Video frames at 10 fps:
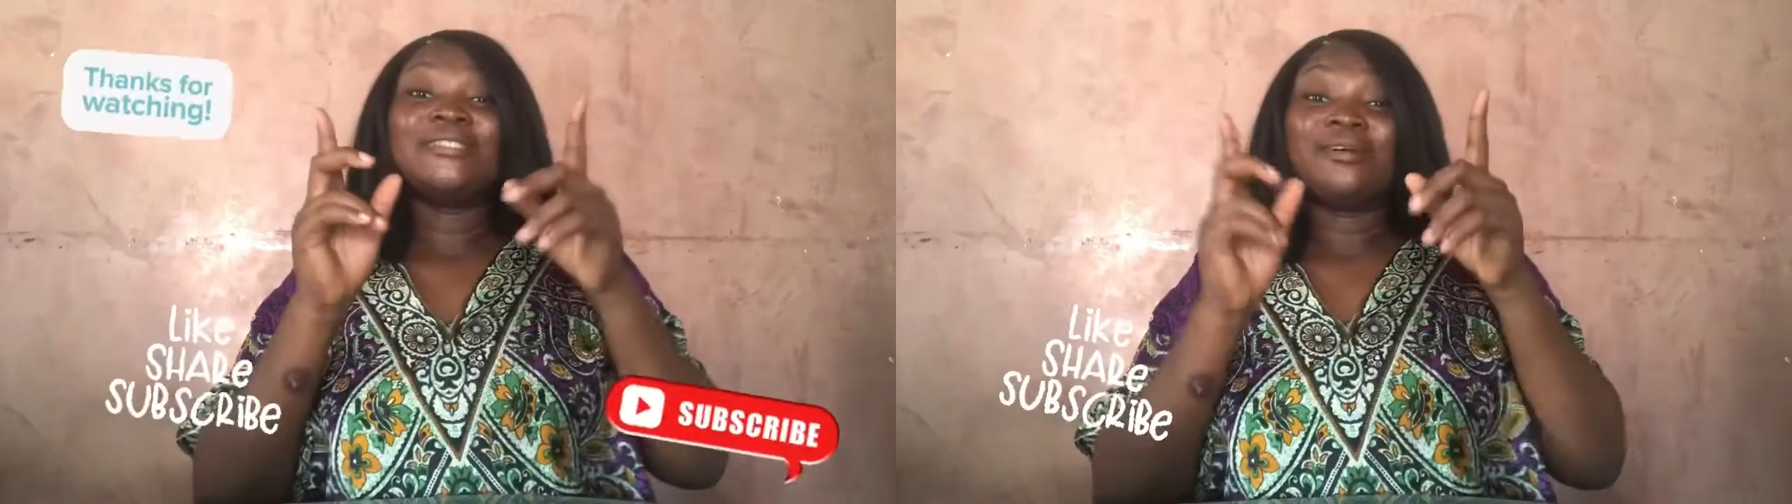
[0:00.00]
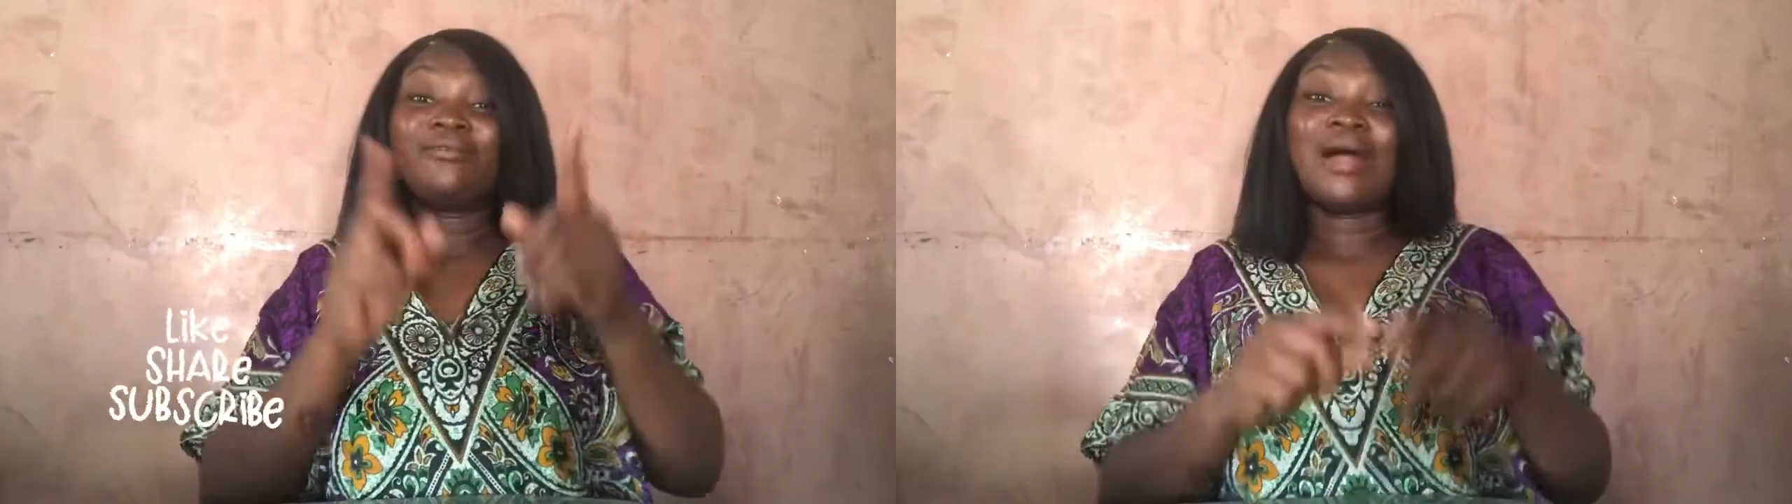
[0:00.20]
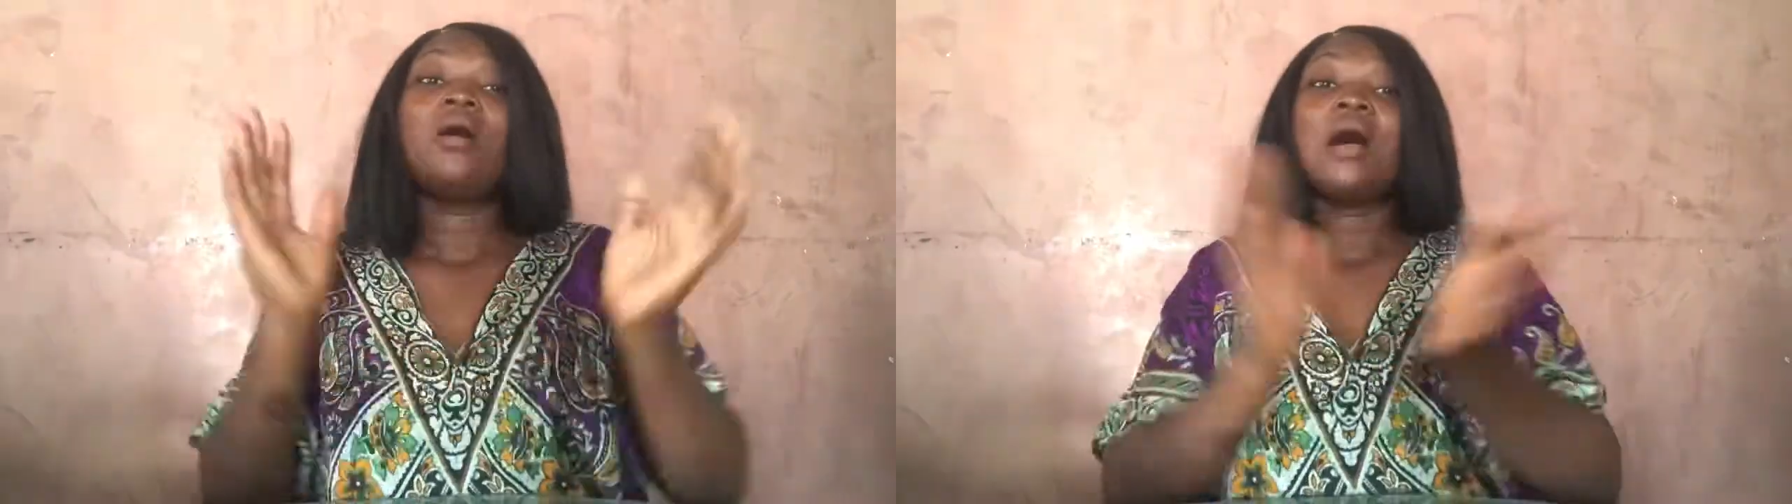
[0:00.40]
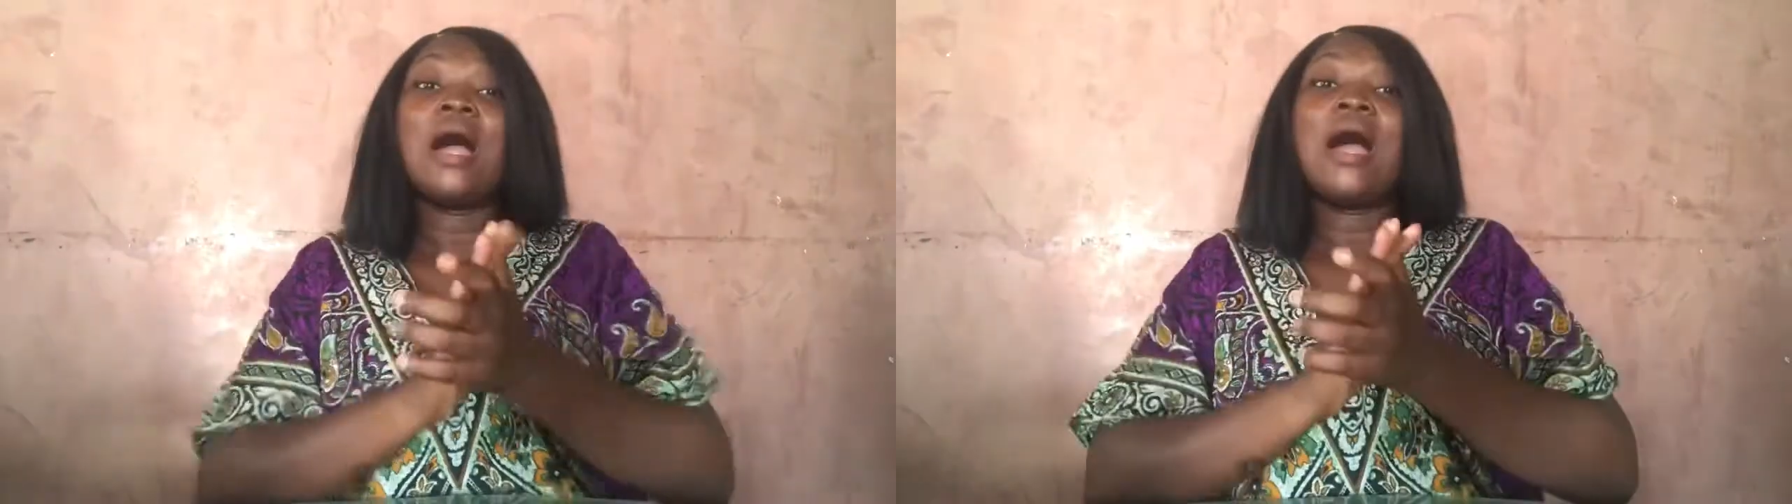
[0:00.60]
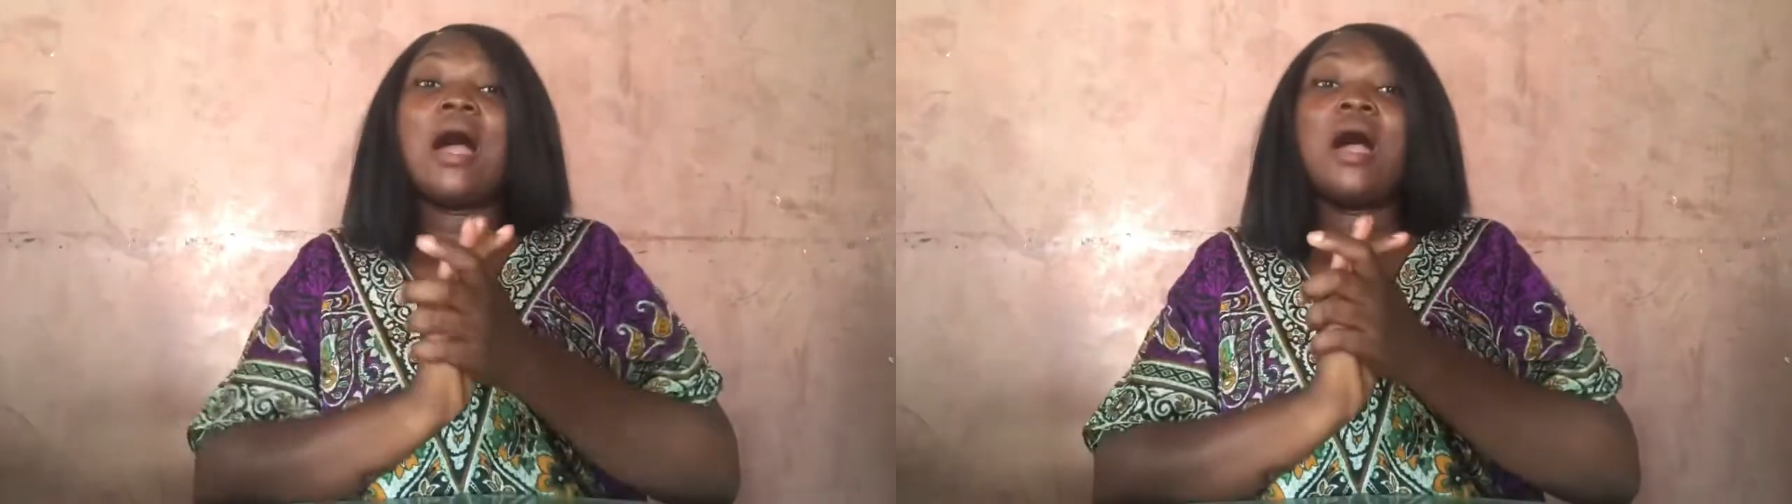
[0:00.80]
a wrap.
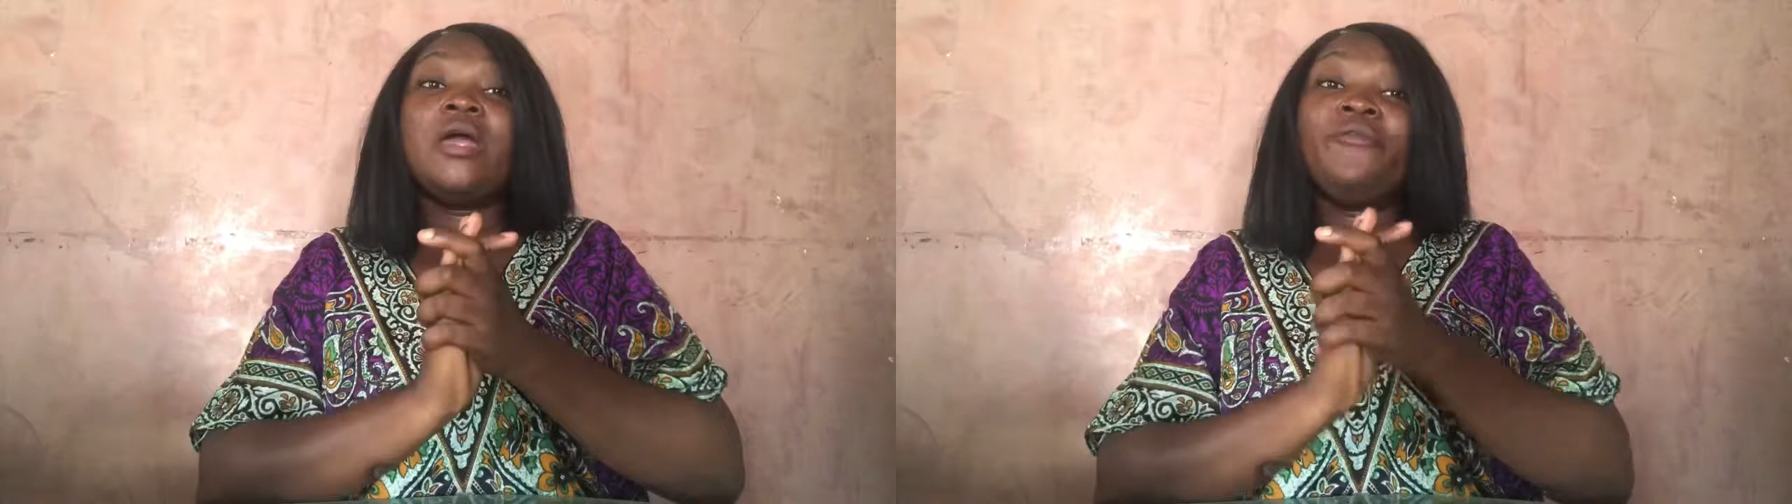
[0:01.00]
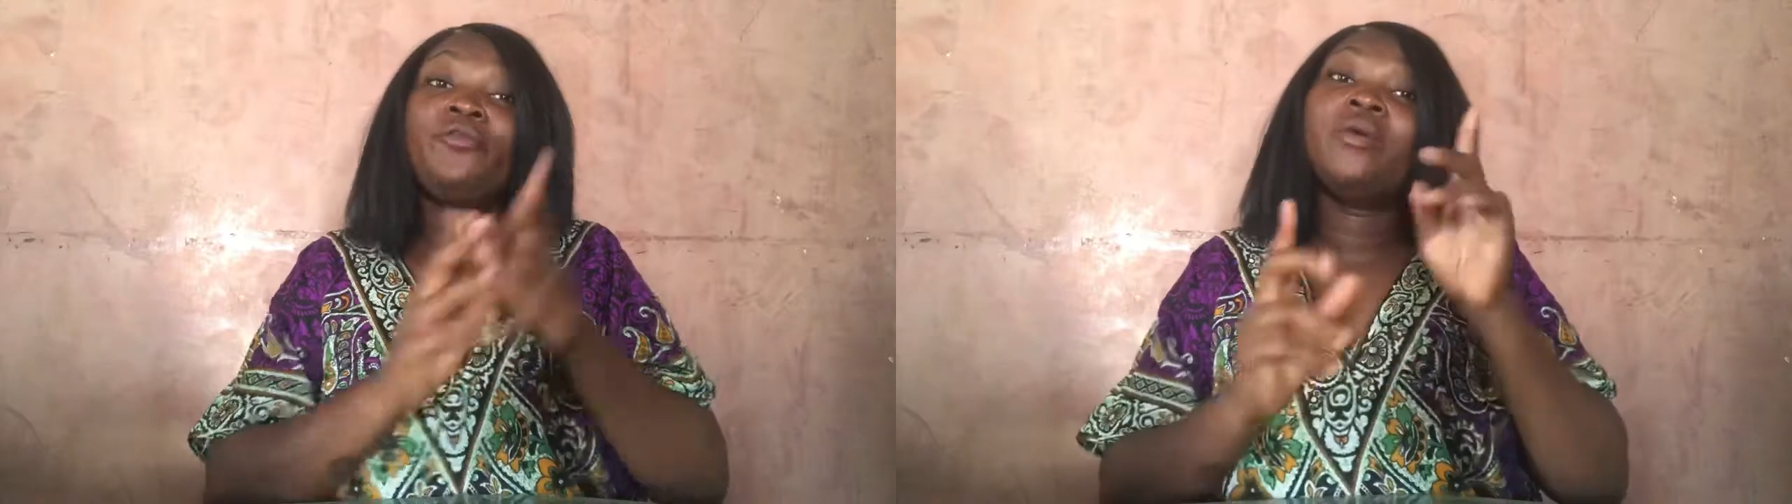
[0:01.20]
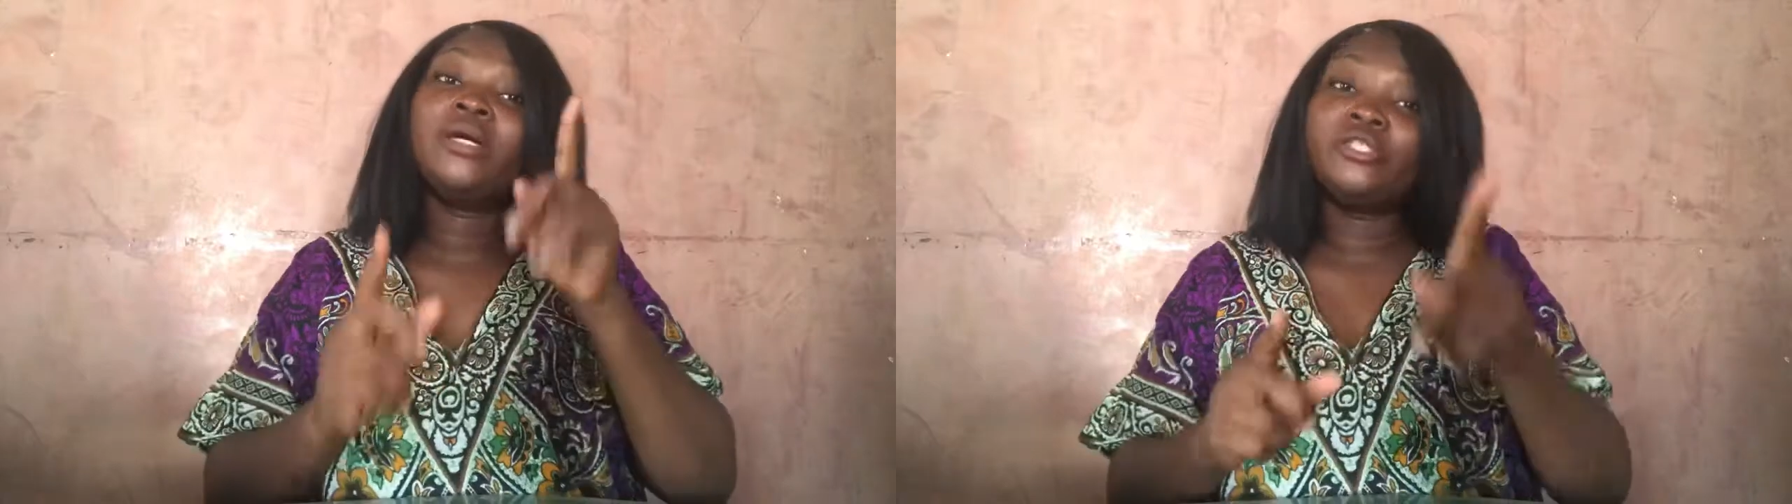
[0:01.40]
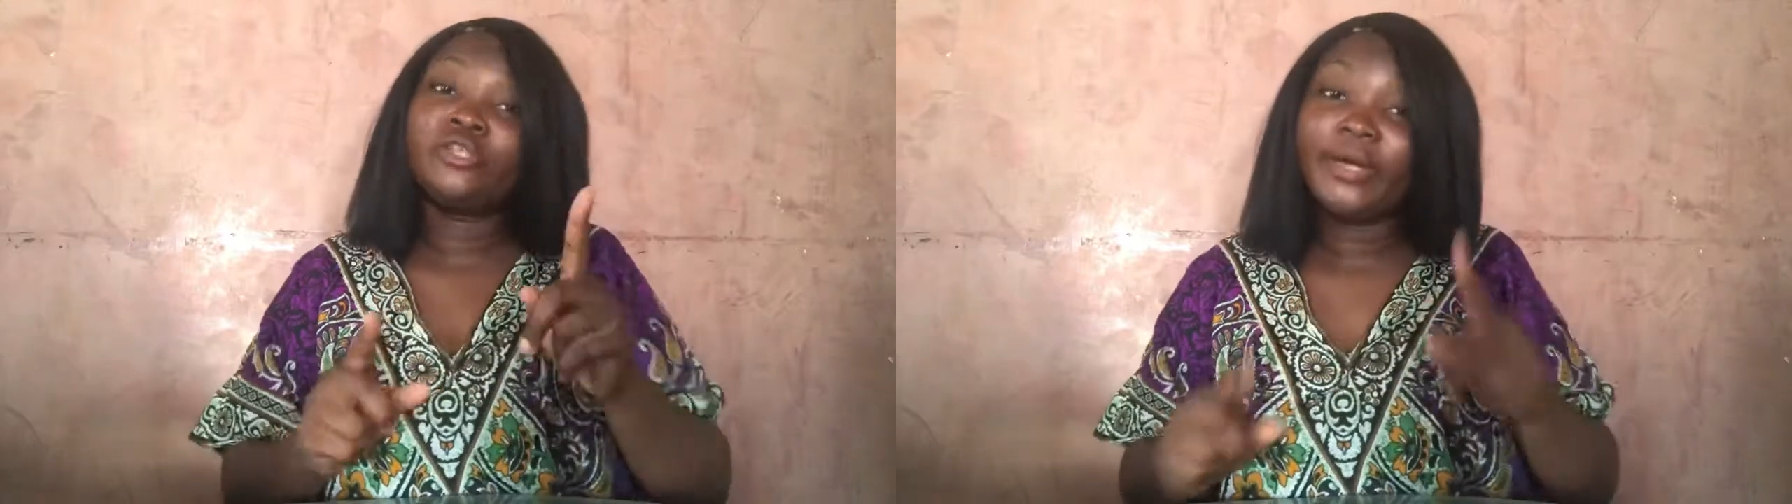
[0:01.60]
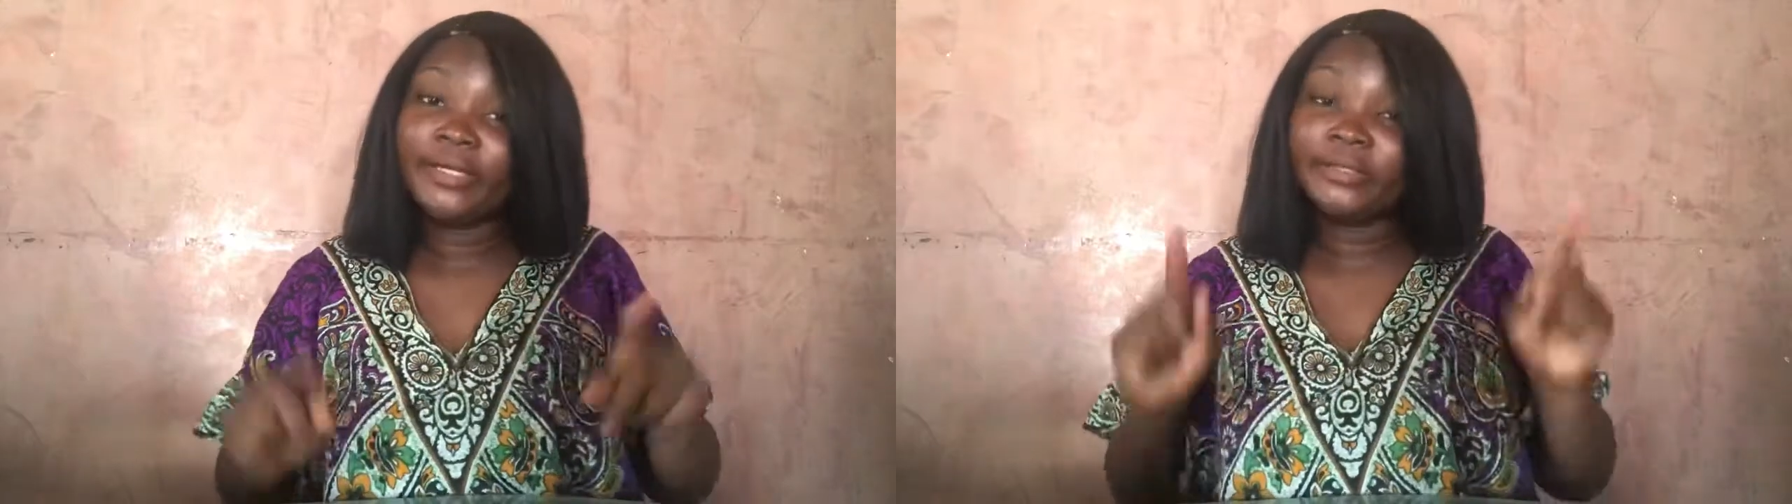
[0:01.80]
If you
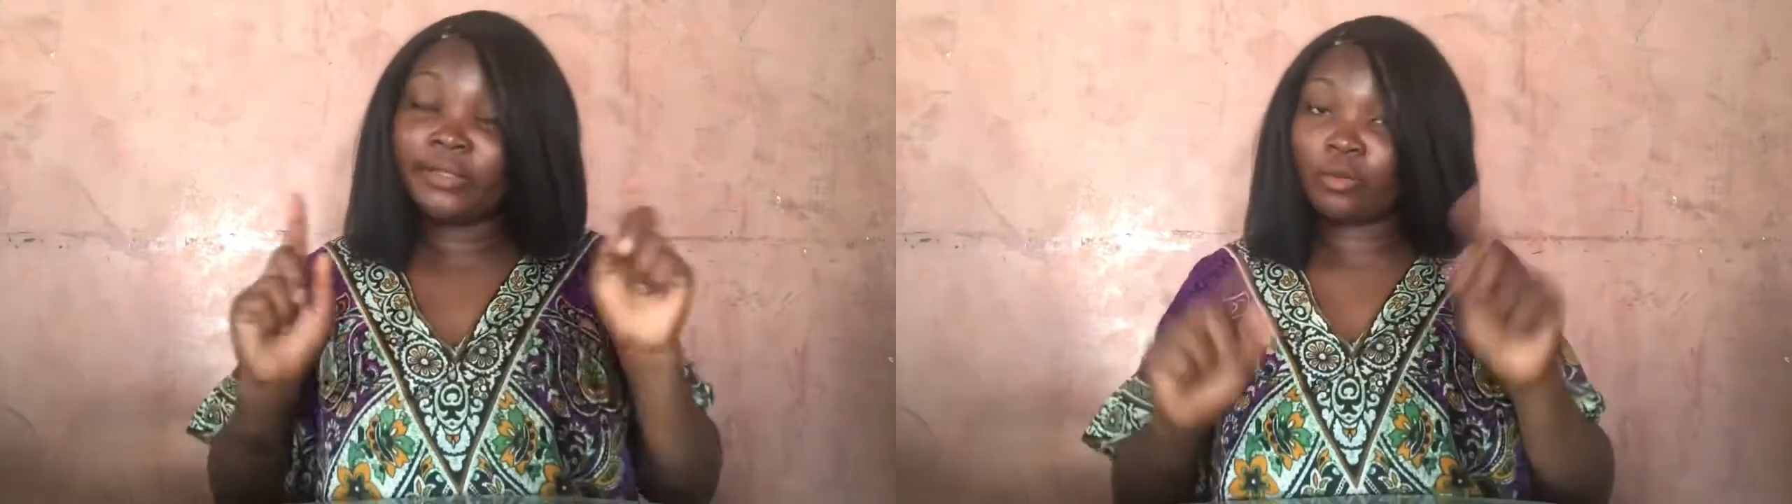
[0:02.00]
enjoyed